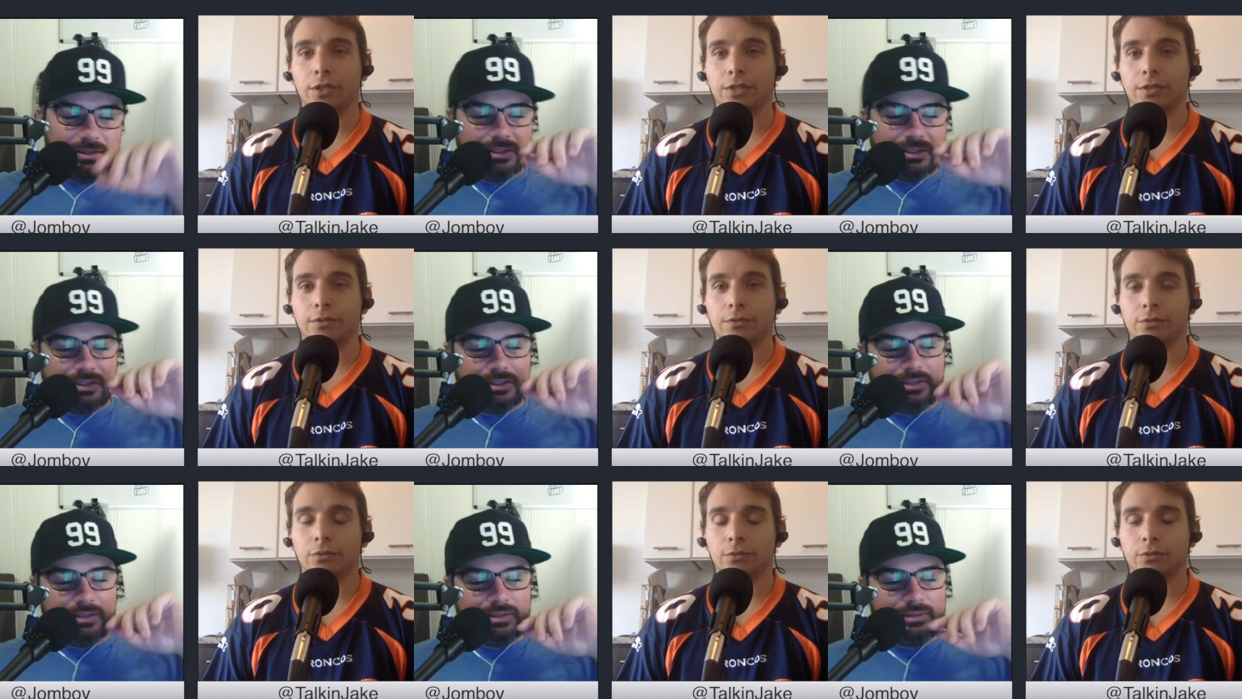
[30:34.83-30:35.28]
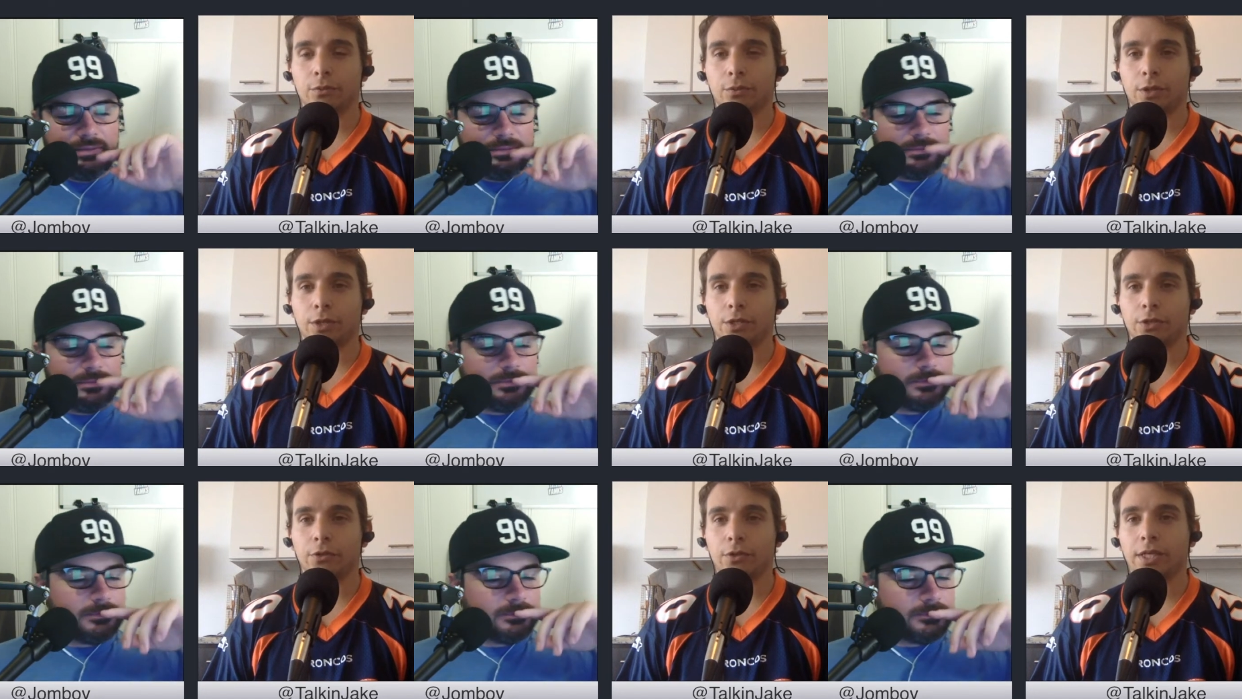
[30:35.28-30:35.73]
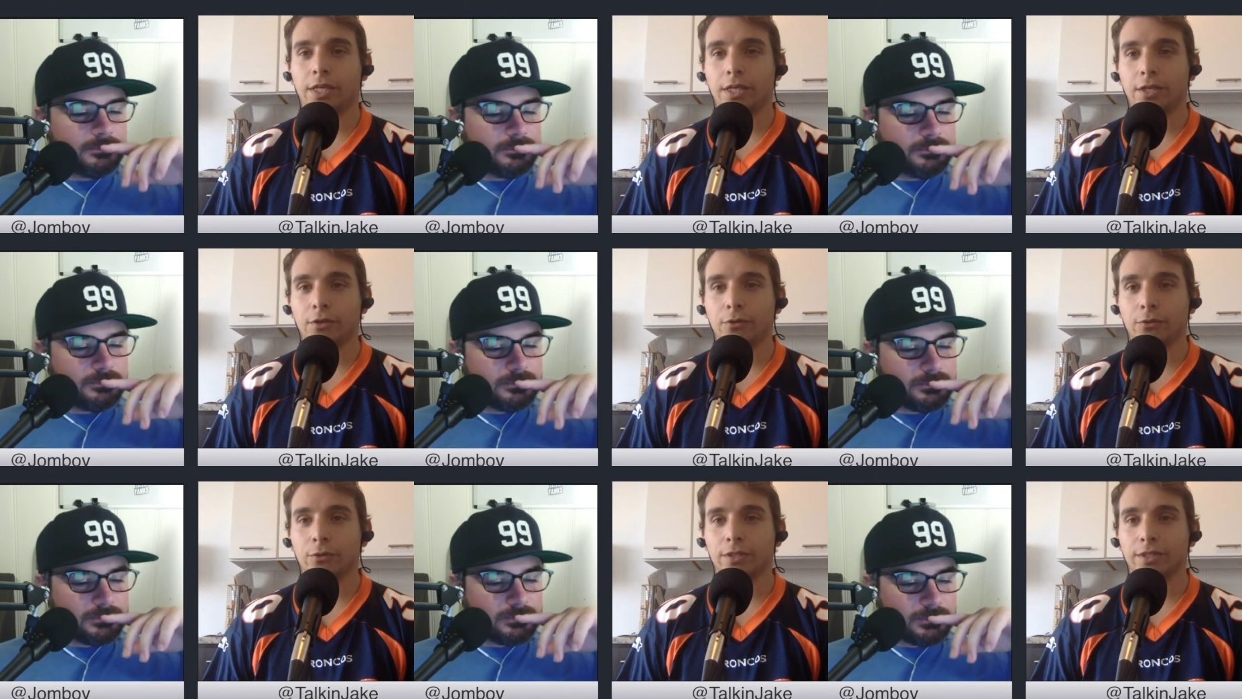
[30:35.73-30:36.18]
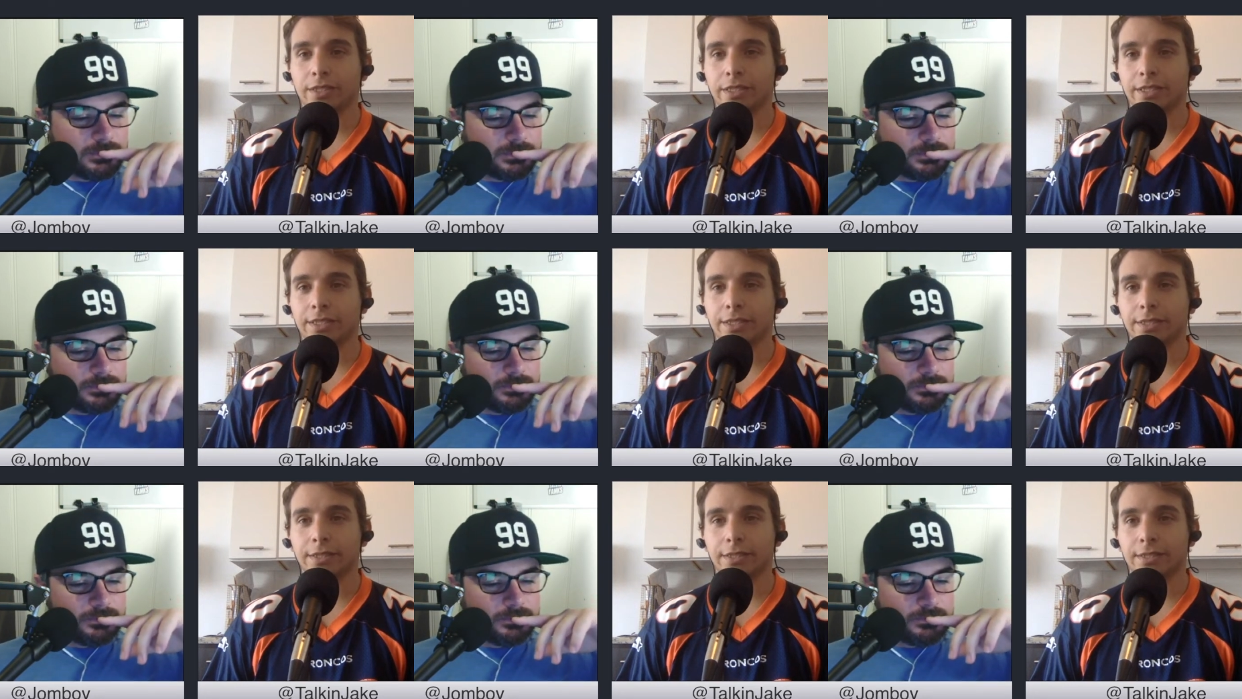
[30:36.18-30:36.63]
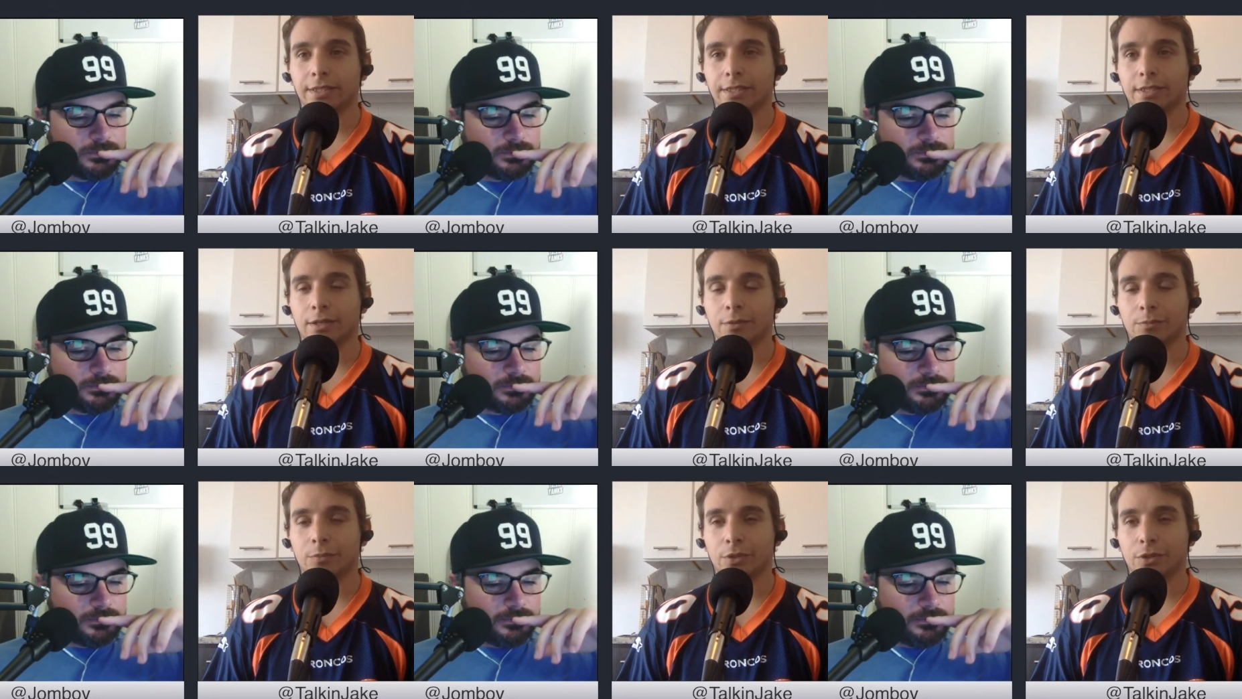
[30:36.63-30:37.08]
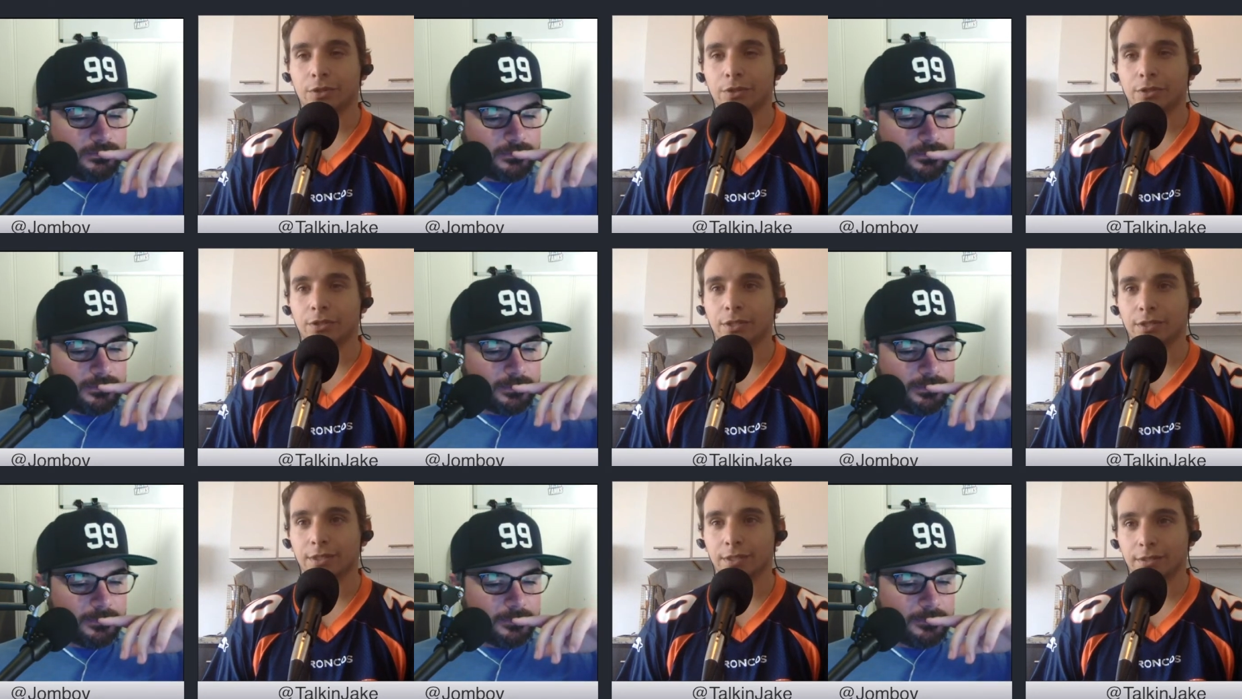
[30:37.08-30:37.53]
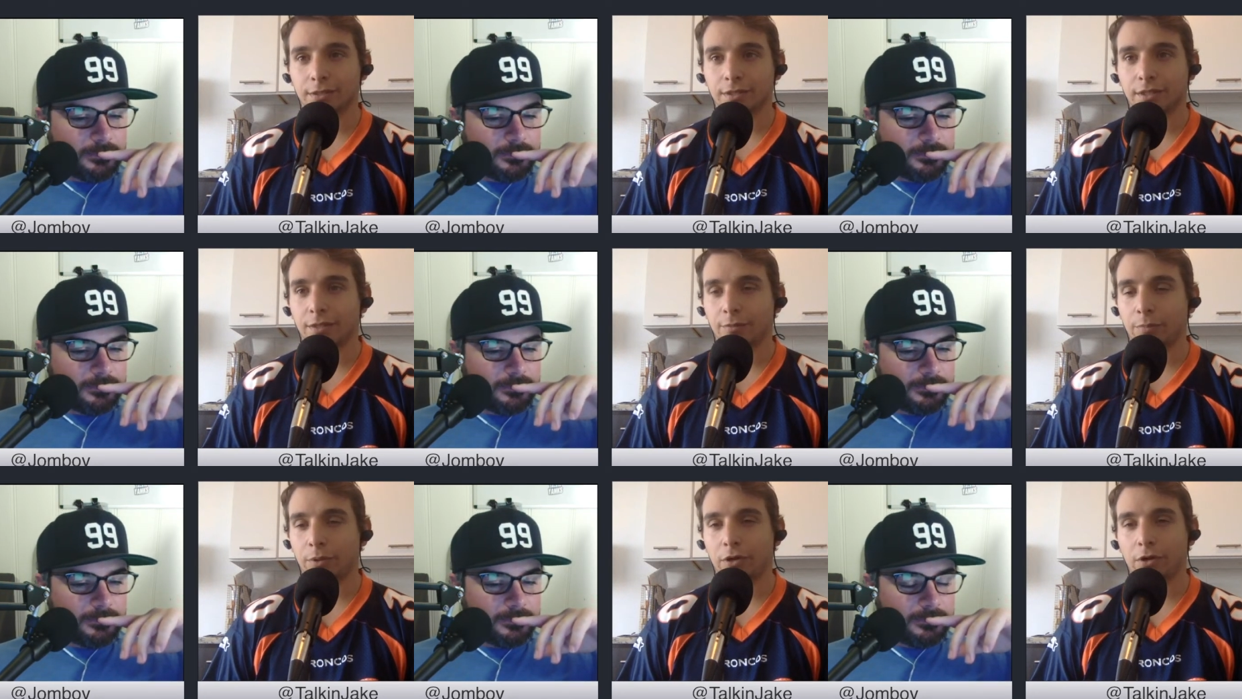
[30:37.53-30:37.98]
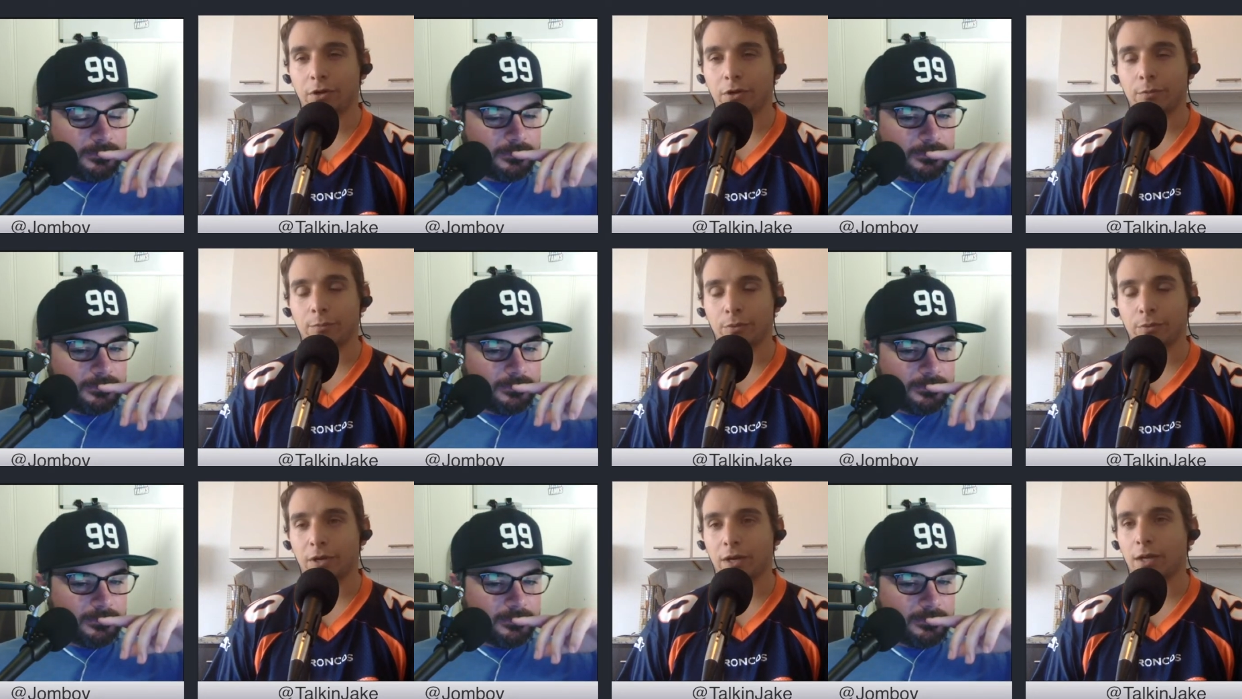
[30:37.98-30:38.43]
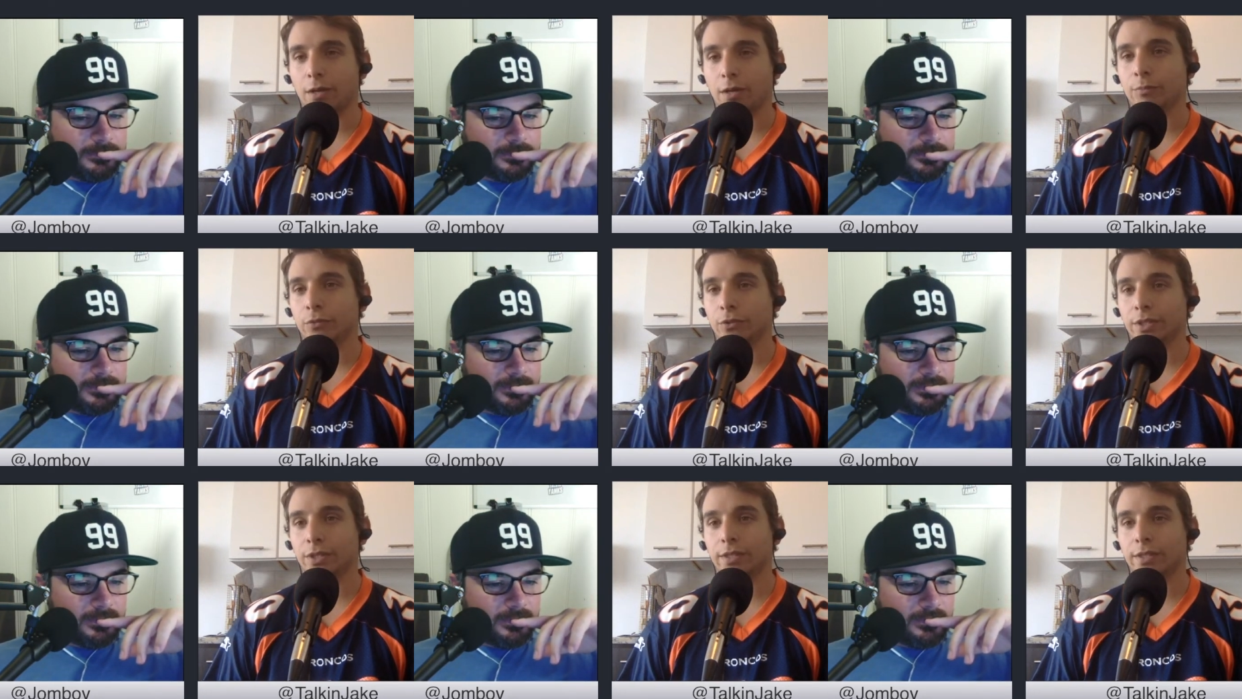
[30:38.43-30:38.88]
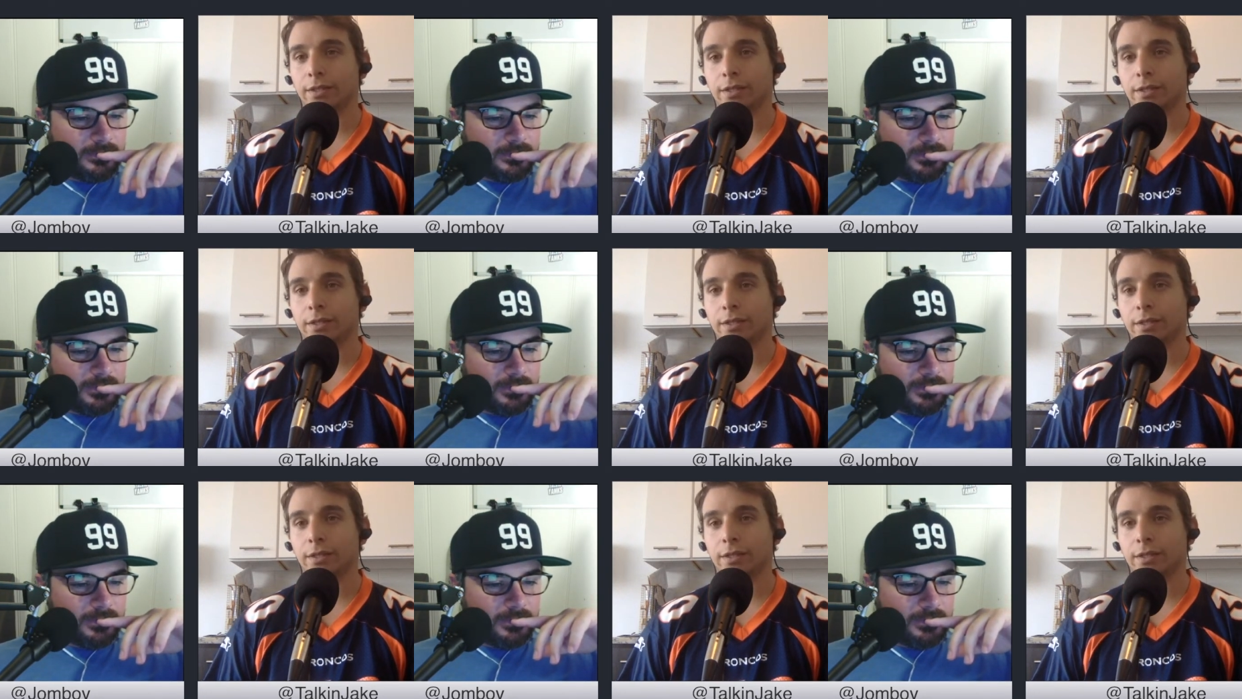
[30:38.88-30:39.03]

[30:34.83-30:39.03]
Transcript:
Speaker 1: it, when you hear ridiculous numbers, and it's like part of the problem with